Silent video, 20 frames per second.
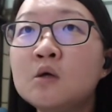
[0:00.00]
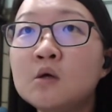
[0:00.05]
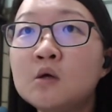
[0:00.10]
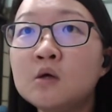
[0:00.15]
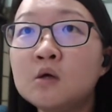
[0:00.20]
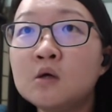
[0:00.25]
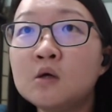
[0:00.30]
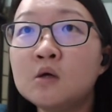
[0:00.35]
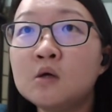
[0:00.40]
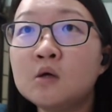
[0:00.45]

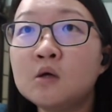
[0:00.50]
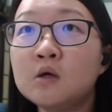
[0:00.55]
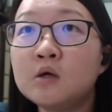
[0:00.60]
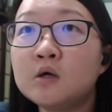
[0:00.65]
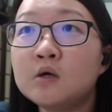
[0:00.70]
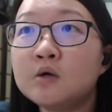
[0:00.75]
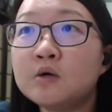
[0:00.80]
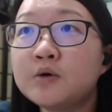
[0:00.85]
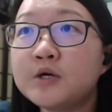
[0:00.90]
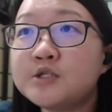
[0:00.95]
Question
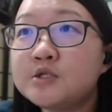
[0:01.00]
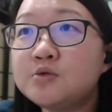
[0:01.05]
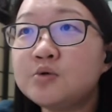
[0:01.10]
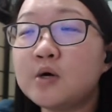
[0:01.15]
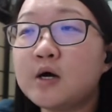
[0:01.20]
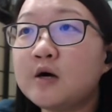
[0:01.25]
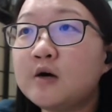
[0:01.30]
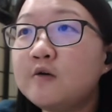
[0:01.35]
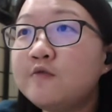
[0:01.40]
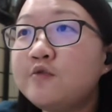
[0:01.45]
12, you are
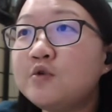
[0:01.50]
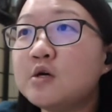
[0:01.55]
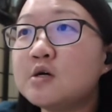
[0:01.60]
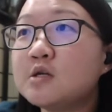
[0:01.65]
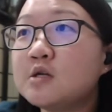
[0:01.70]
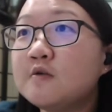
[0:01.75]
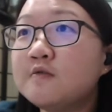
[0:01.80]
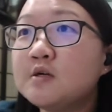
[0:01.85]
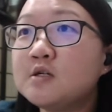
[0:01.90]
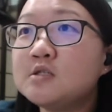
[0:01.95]
given
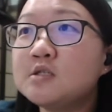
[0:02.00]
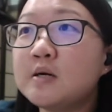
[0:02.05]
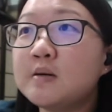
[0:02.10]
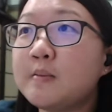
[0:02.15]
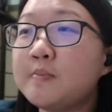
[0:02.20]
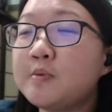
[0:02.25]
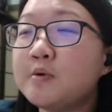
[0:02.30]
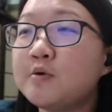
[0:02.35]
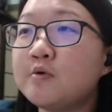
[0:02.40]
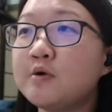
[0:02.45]
some
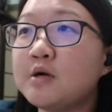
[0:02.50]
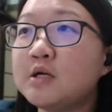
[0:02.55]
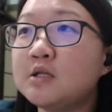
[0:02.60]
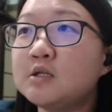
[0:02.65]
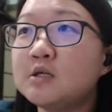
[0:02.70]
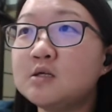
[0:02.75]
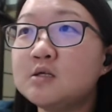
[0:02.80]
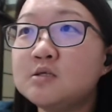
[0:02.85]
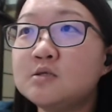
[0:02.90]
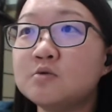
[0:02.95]
apparatus to
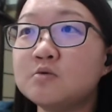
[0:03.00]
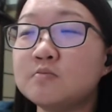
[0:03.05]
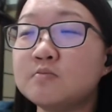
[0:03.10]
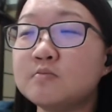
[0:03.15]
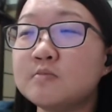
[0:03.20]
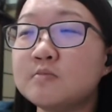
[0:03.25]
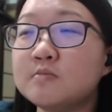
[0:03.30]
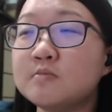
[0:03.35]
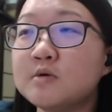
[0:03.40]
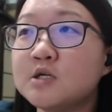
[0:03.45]
measure
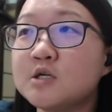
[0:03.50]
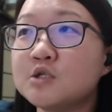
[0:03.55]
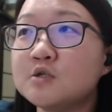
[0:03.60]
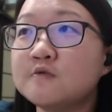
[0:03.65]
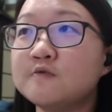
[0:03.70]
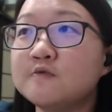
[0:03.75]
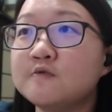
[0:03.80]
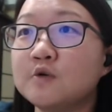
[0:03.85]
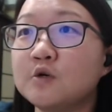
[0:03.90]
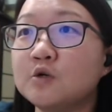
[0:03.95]
volume.
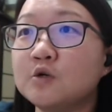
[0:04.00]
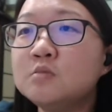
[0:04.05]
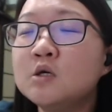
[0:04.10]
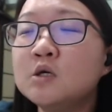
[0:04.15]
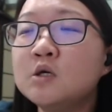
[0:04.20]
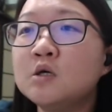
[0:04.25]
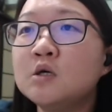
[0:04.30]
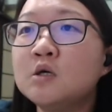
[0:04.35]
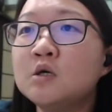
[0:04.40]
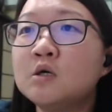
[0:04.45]

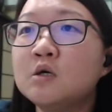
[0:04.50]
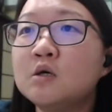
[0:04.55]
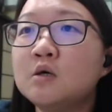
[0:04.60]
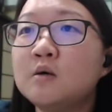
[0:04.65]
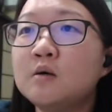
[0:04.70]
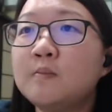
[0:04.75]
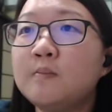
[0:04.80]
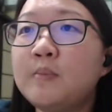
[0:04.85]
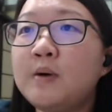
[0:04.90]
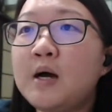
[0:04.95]
Part A,
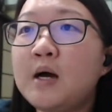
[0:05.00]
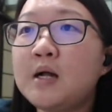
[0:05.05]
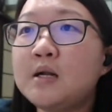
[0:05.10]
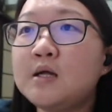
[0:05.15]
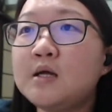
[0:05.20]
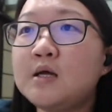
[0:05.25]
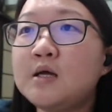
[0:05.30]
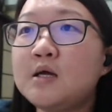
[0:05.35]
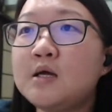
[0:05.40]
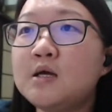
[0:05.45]
which
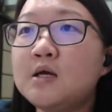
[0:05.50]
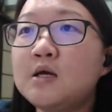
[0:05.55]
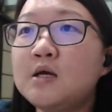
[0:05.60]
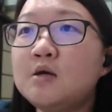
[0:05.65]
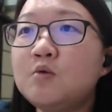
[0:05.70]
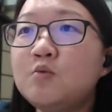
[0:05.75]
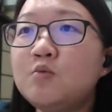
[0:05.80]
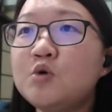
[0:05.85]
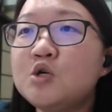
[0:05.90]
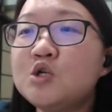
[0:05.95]
apparatus will
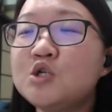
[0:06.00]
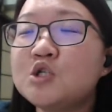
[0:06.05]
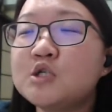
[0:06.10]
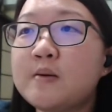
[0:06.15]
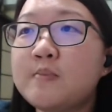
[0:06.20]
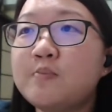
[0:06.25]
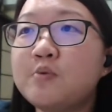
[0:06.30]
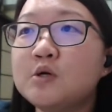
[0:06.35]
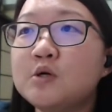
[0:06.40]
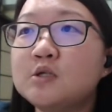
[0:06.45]
be suitable
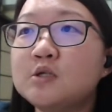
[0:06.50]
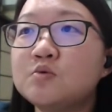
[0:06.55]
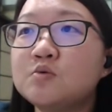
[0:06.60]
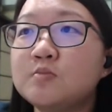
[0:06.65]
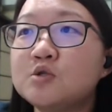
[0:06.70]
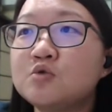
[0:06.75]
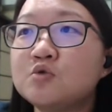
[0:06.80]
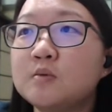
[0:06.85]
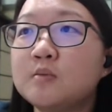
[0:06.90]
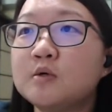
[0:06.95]
to collect
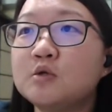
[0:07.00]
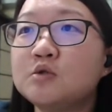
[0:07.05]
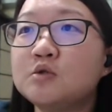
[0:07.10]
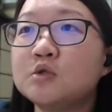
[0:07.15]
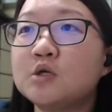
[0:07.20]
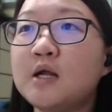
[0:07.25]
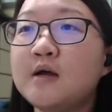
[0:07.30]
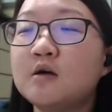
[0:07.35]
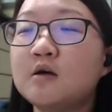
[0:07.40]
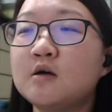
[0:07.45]
50
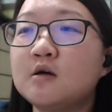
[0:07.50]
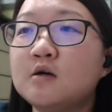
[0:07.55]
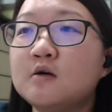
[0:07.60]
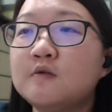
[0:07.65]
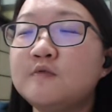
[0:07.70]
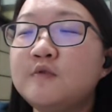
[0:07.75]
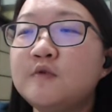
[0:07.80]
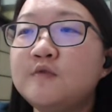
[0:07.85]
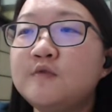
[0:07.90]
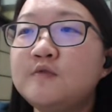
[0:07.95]
cm cube of
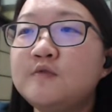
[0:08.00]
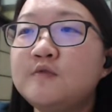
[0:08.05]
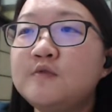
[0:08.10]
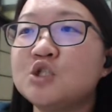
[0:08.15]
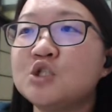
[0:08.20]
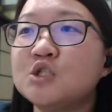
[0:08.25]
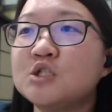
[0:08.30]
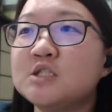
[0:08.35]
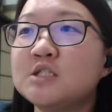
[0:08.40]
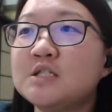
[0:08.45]

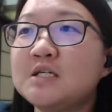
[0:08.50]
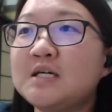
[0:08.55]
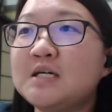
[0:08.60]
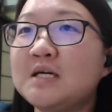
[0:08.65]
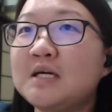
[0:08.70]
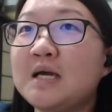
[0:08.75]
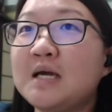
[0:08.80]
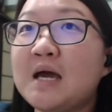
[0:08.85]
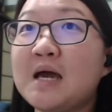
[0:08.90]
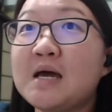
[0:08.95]
oxygen gas?
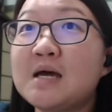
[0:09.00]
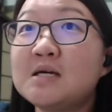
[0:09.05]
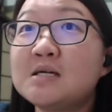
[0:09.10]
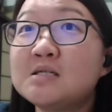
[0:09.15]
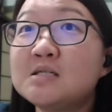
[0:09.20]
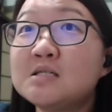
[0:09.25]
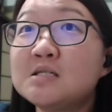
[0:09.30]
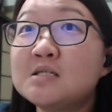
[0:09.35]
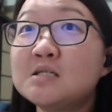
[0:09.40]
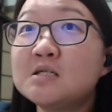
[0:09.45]
So
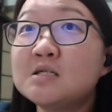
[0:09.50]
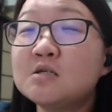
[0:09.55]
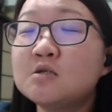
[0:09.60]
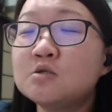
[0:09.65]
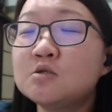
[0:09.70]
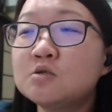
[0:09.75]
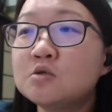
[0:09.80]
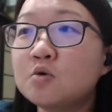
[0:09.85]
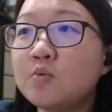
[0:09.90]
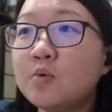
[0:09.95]
whenever you
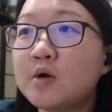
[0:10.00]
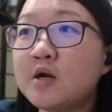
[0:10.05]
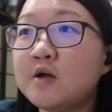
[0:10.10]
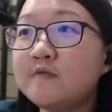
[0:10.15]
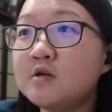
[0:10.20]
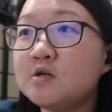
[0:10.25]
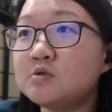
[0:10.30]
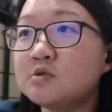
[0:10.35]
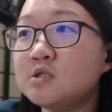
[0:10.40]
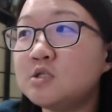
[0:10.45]
see the word
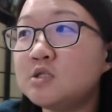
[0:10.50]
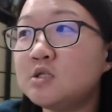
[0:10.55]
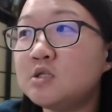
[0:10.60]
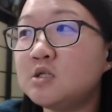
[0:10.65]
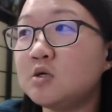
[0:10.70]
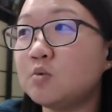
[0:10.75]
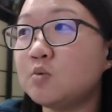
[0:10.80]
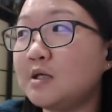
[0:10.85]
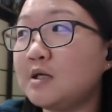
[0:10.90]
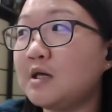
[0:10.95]
gas,
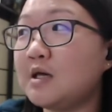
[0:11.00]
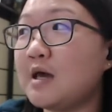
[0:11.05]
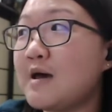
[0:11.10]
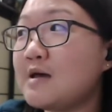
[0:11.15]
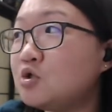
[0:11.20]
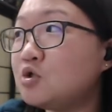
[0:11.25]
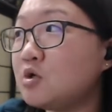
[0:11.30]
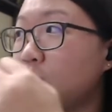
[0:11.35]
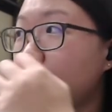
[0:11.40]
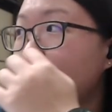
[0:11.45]
straight away your
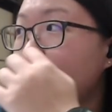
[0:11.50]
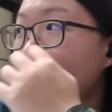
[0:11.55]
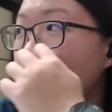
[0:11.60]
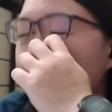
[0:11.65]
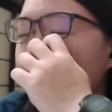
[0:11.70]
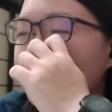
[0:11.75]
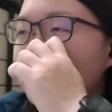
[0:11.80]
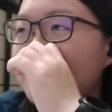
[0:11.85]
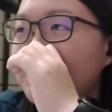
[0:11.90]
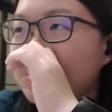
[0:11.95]
answer is gas
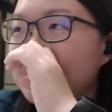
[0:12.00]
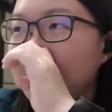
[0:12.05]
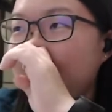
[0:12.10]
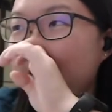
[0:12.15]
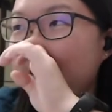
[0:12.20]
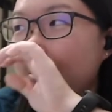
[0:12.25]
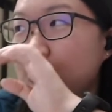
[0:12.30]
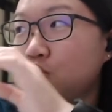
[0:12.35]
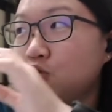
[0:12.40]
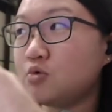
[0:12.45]
syringe.
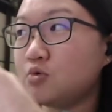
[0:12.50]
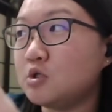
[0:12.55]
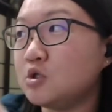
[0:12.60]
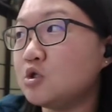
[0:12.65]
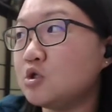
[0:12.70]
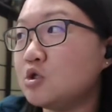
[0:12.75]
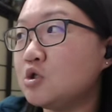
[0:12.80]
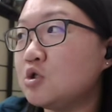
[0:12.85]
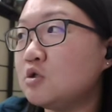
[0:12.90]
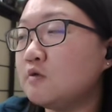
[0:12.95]
Very
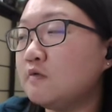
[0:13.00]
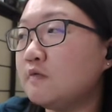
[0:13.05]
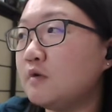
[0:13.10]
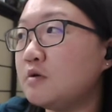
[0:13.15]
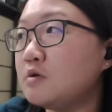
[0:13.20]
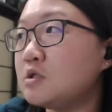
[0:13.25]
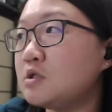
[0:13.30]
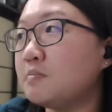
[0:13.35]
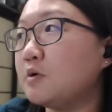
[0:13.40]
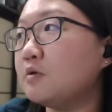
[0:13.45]
simple,
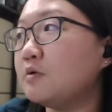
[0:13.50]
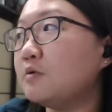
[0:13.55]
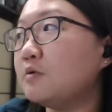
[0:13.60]
right?